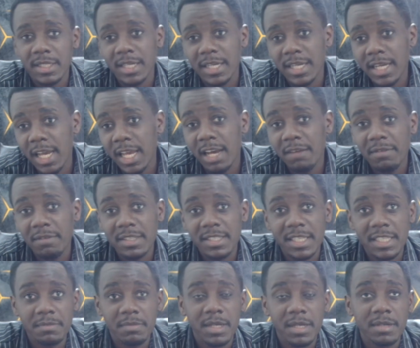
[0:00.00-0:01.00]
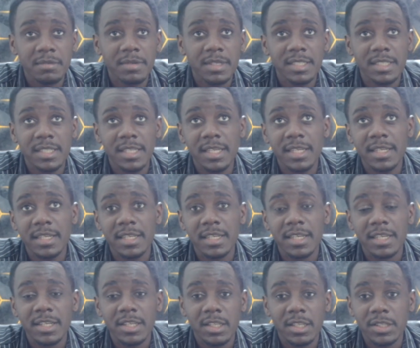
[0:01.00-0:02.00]
Kai Havertz has been rested.
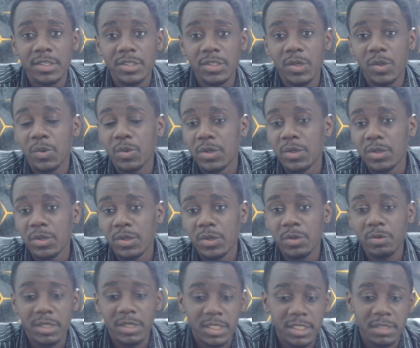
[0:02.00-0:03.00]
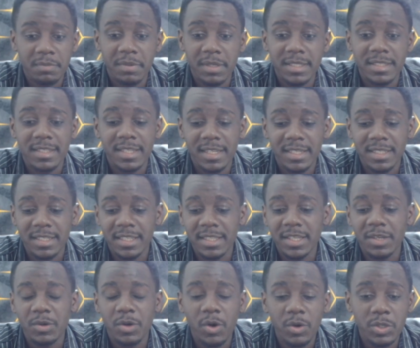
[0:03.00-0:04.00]
So you anticipate that they
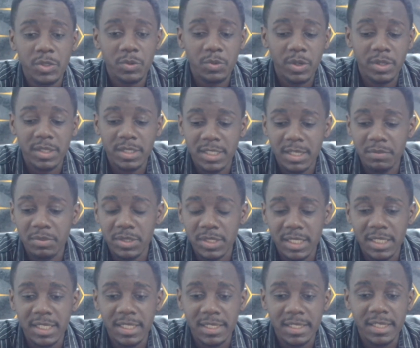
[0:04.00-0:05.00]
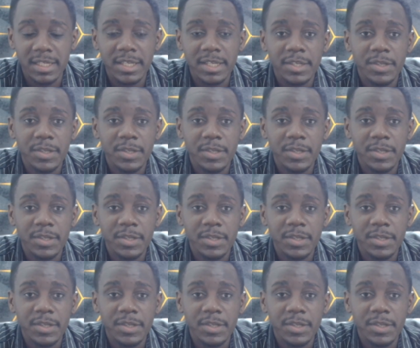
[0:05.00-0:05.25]
are going to go in the Champions League